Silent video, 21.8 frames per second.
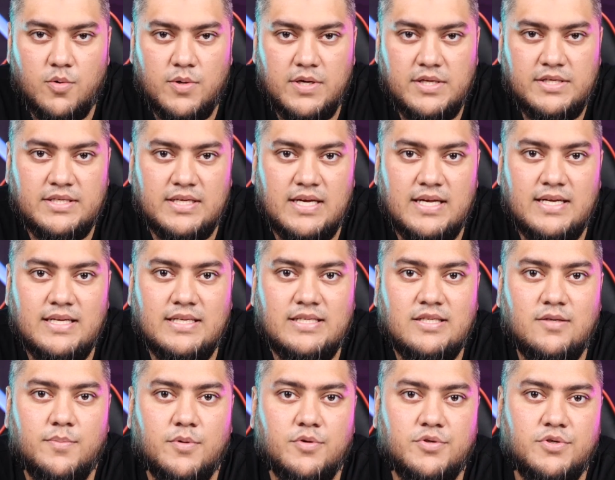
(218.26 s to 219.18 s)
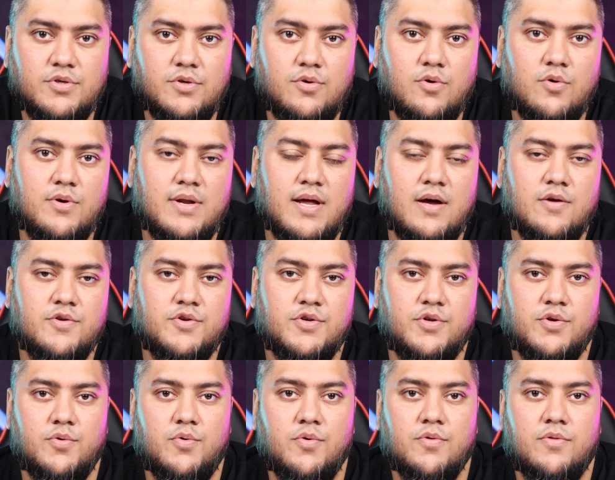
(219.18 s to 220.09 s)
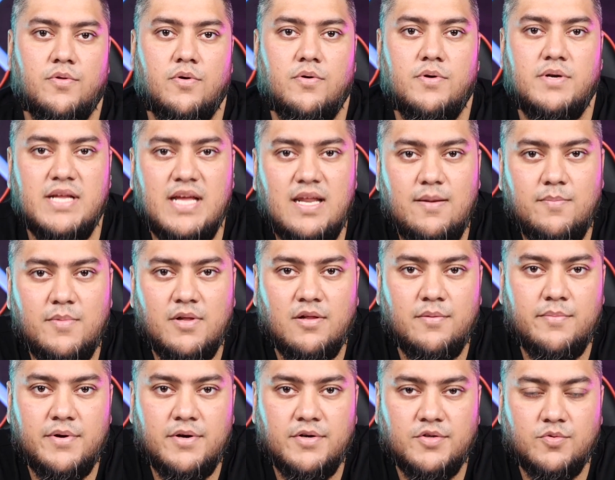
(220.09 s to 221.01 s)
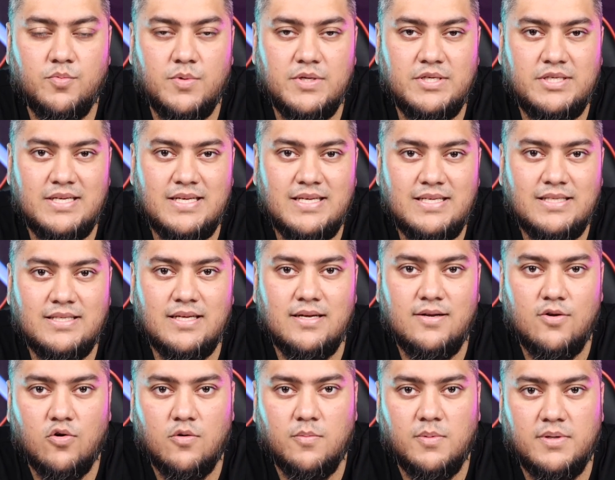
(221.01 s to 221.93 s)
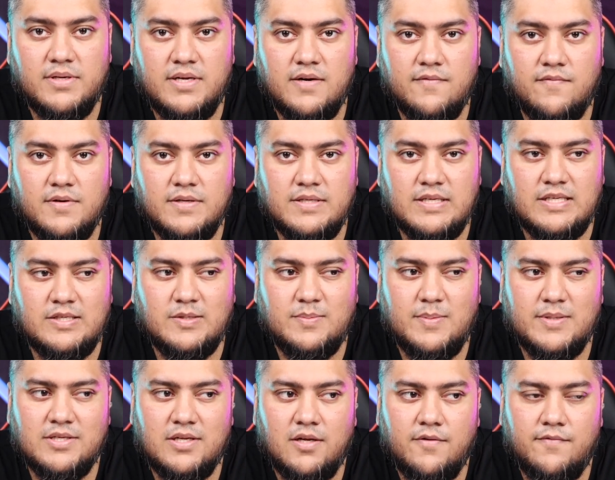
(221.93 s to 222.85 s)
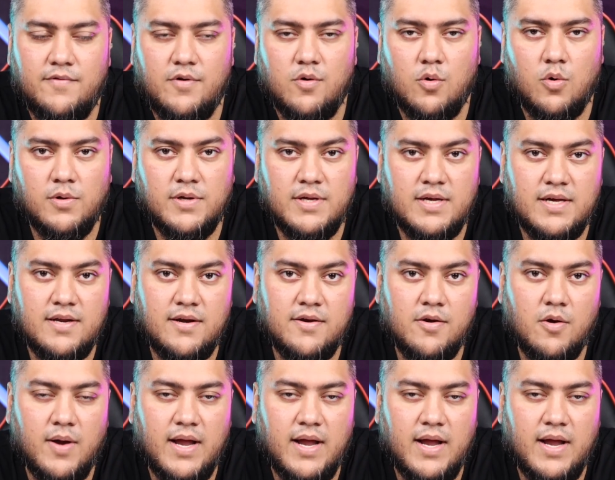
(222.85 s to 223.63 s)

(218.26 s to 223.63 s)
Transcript: hinge it is supposed to go down to 13 millimeters, which is a notable difference, especially if you're holding it in your